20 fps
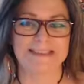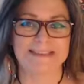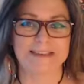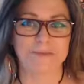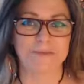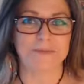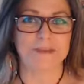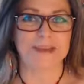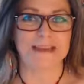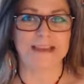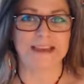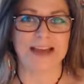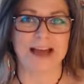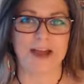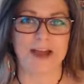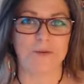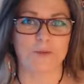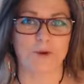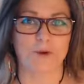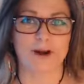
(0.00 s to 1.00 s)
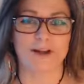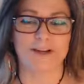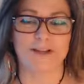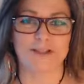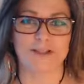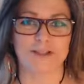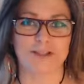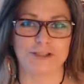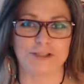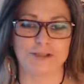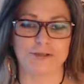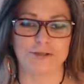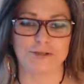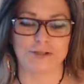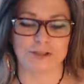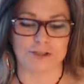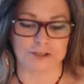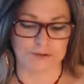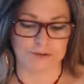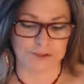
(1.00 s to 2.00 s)
something I wanted
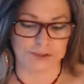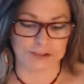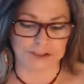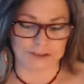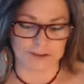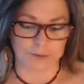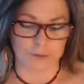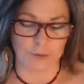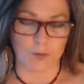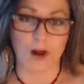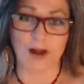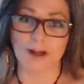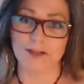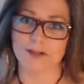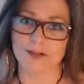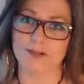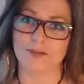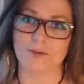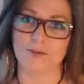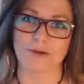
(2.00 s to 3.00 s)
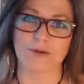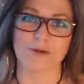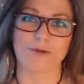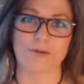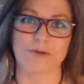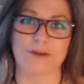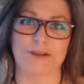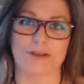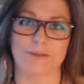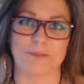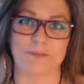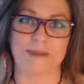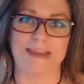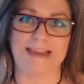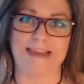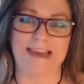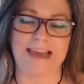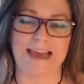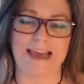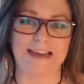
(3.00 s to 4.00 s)
you to just walk through with
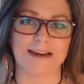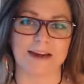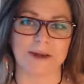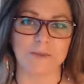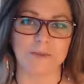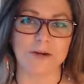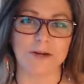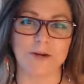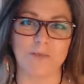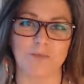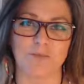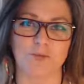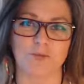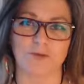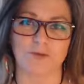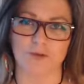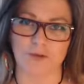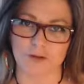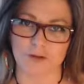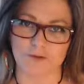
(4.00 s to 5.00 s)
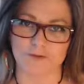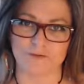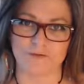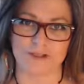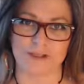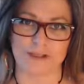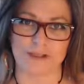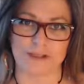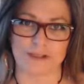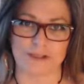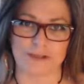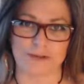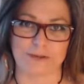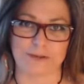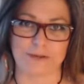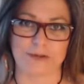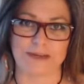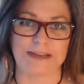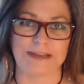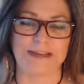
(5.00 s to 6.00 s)
me, and I want to prove to
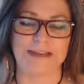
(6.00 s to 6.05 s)
you